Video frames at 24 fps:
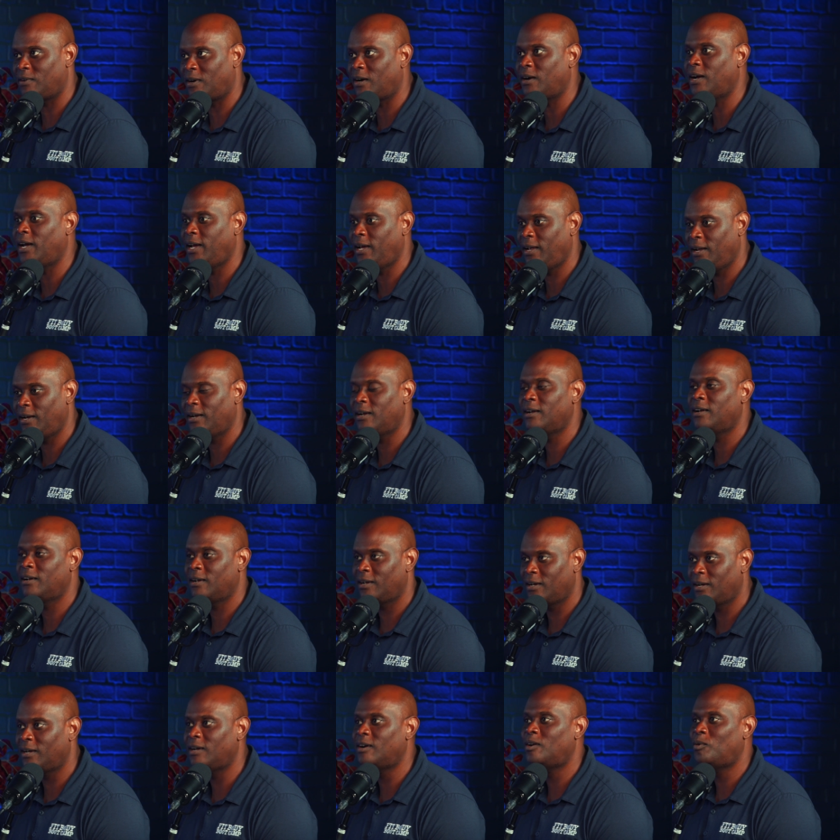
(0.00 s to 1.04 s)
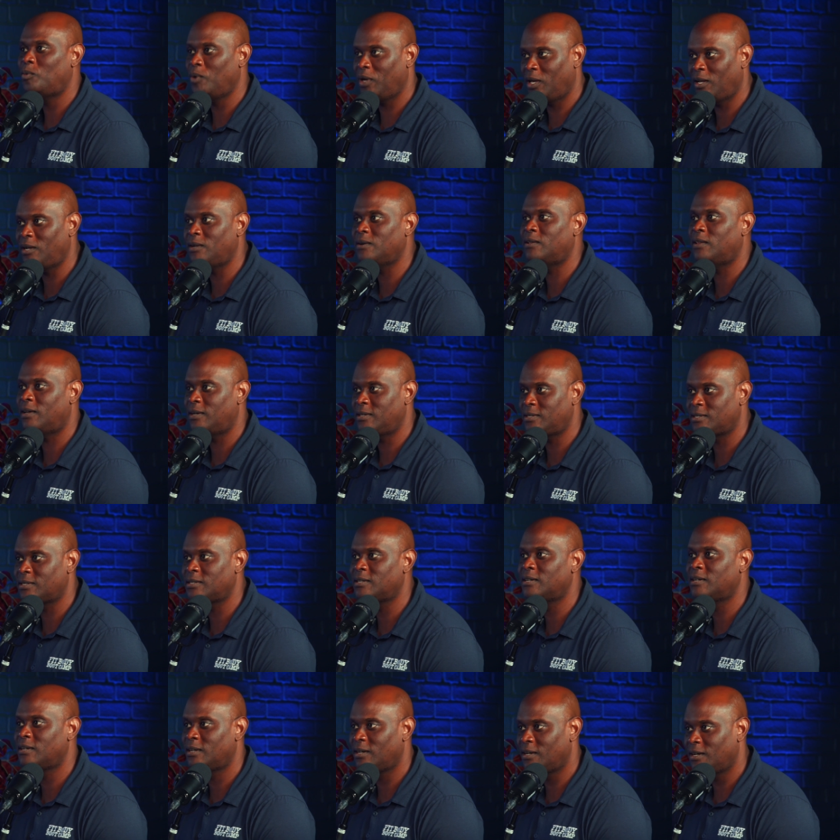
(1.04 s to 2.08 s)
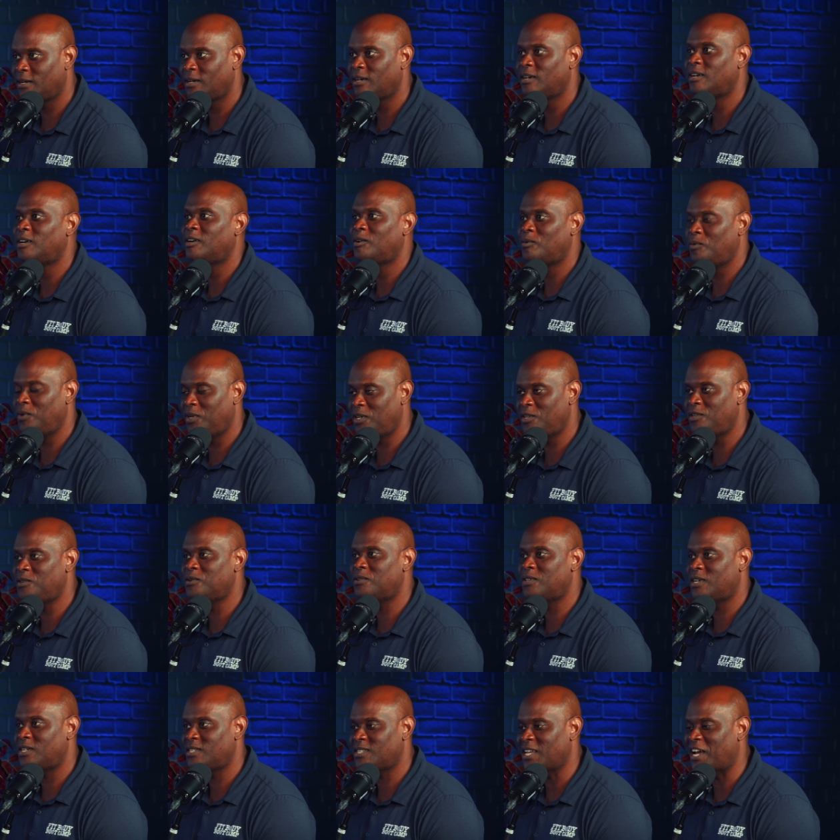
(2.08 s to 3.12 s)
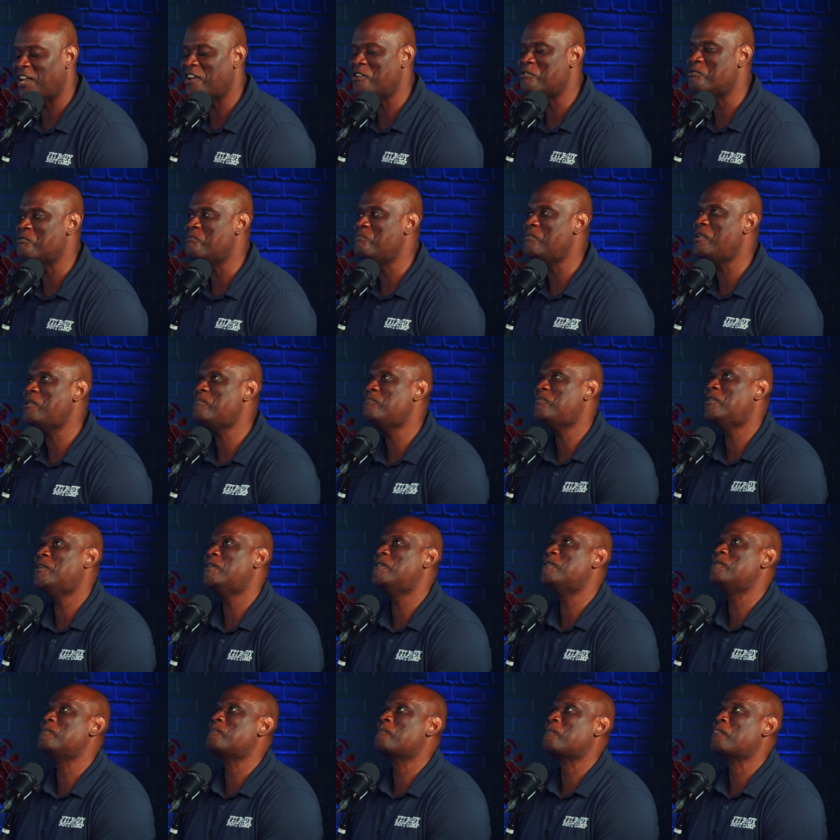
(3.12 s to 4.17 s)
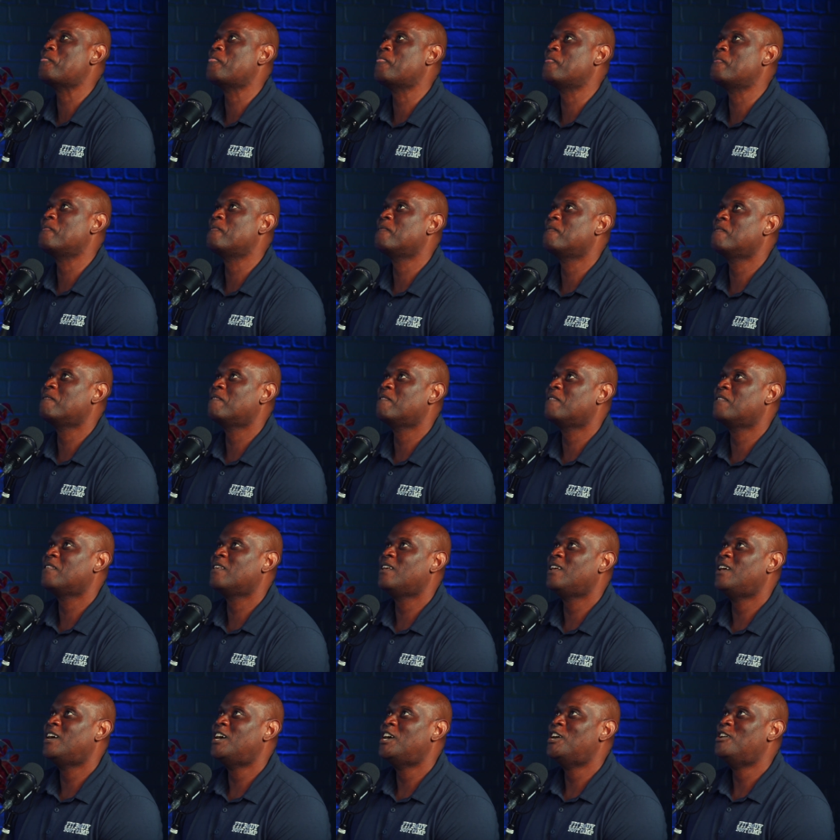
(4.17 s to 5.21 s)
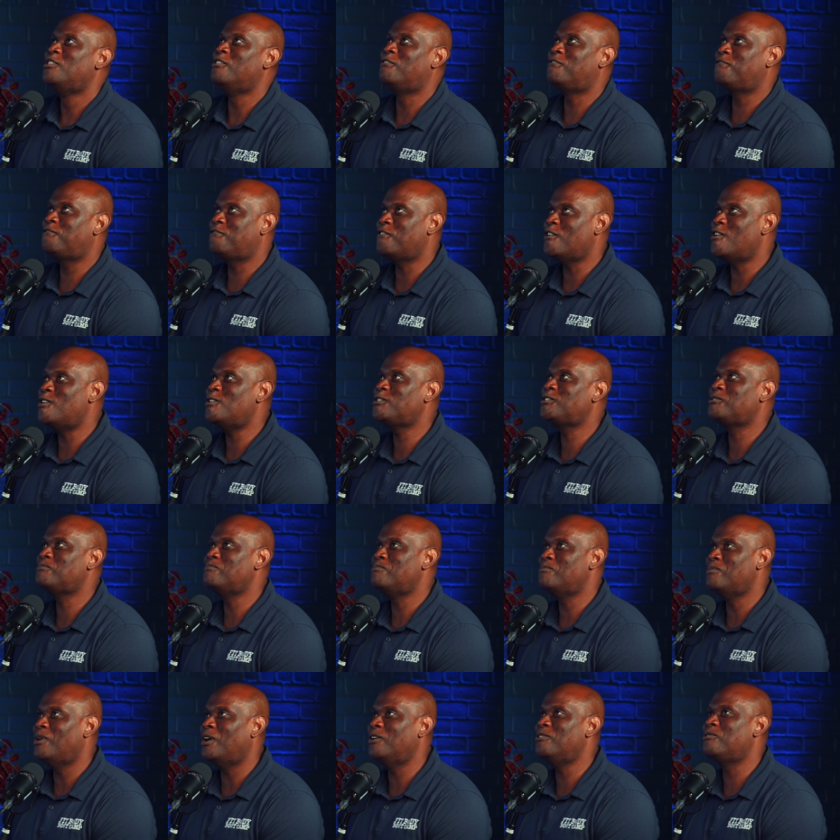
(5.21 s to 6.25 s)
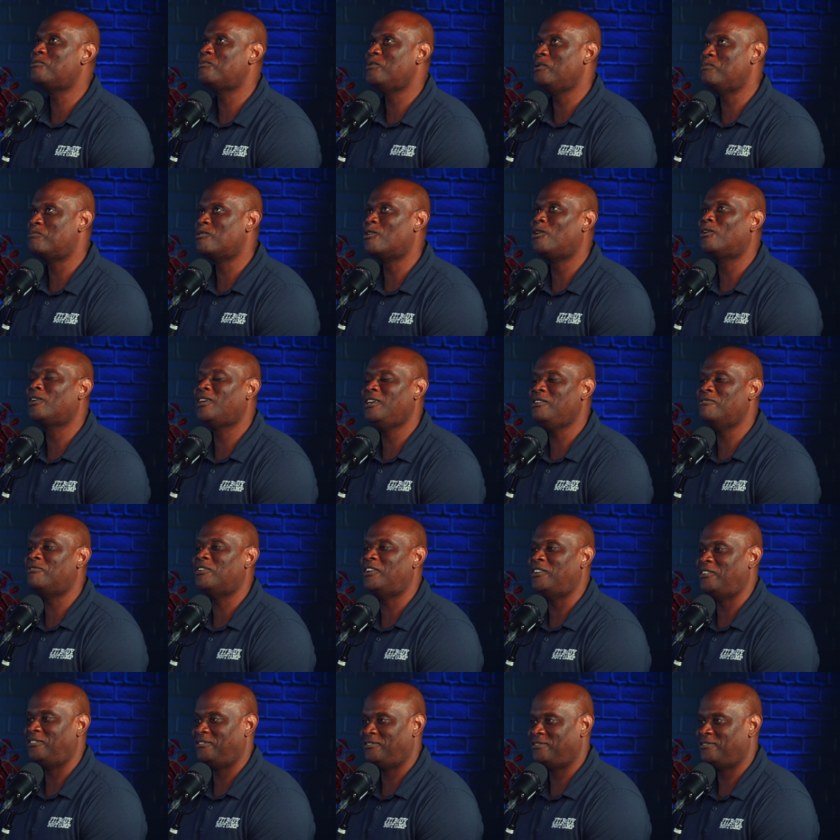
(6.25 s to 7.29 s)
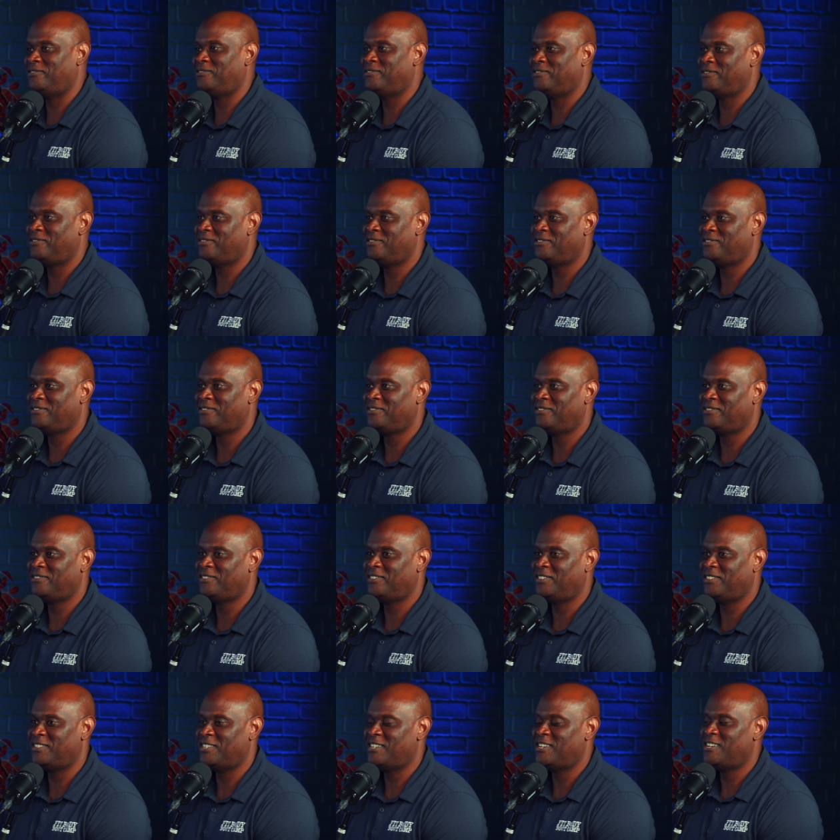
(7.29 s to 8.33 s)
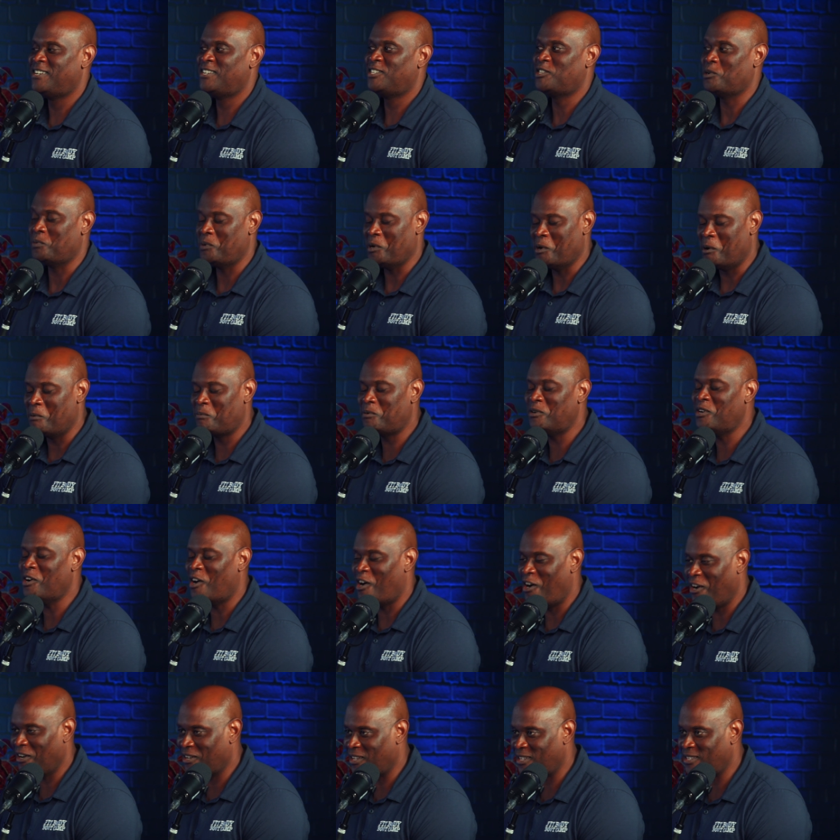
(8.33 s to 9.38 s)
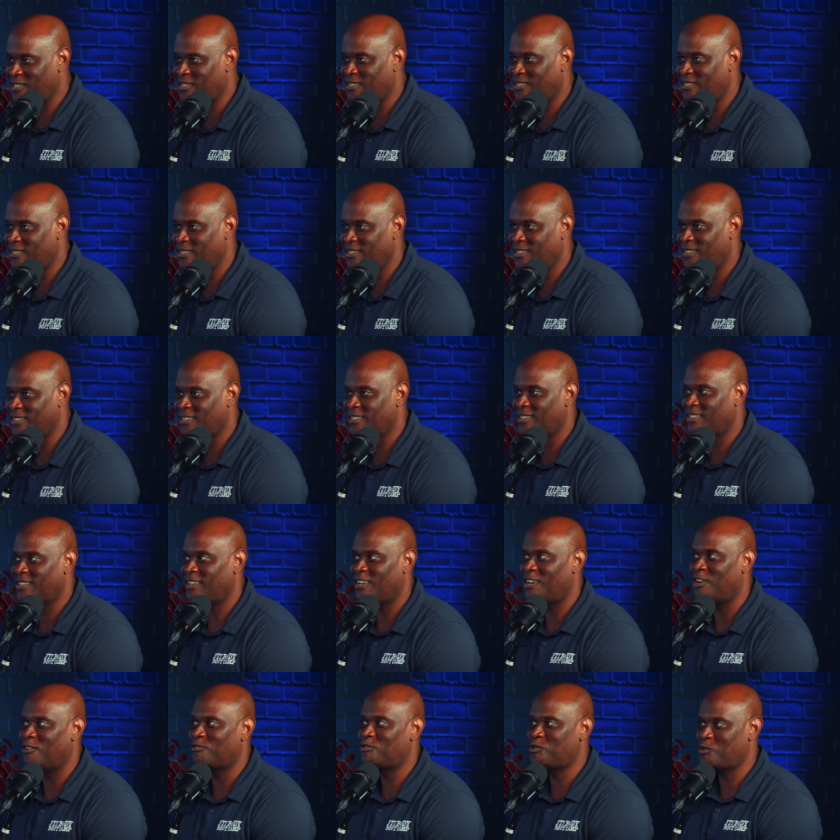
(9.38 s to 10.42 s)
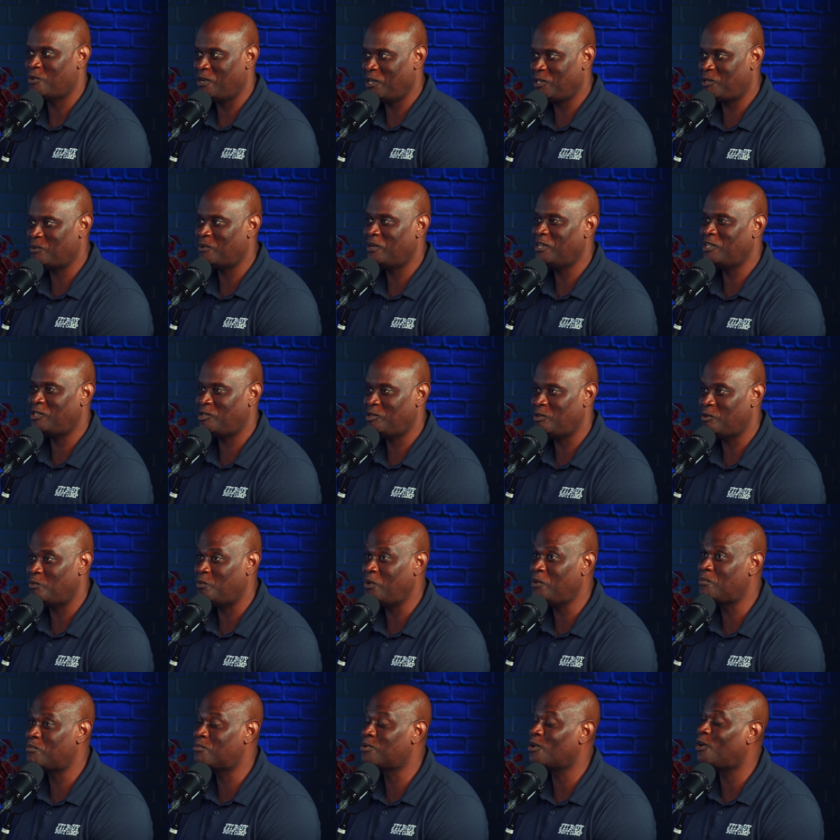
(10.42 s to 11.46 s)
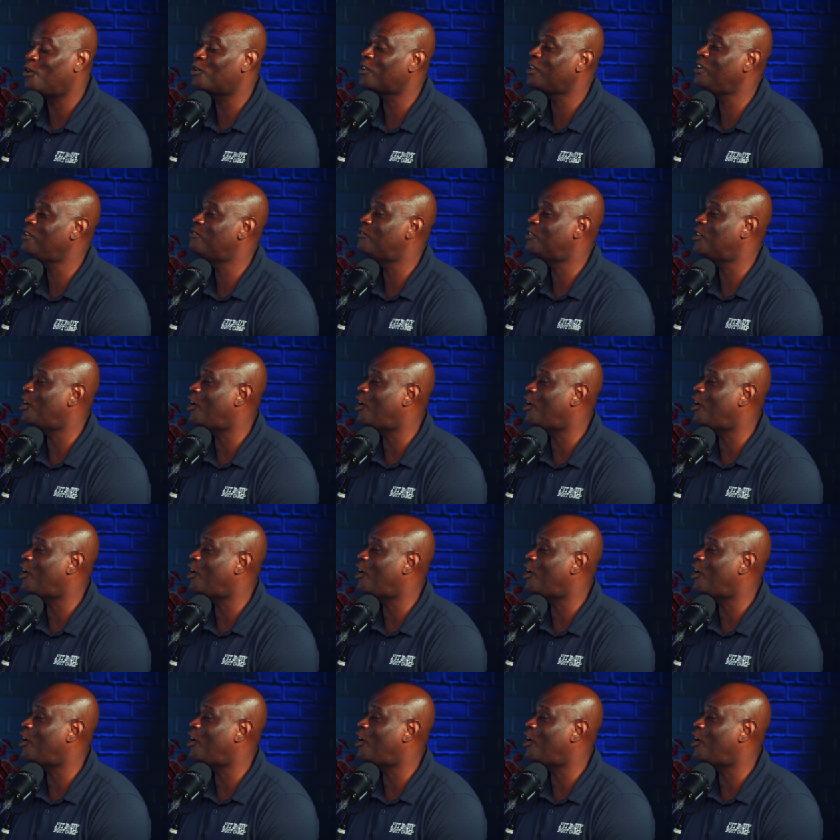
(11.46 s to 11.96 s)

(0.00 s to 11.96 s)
all right, we can do this. We can do this. And I remember the first month we broke even. So we opened August of 2022. We broke even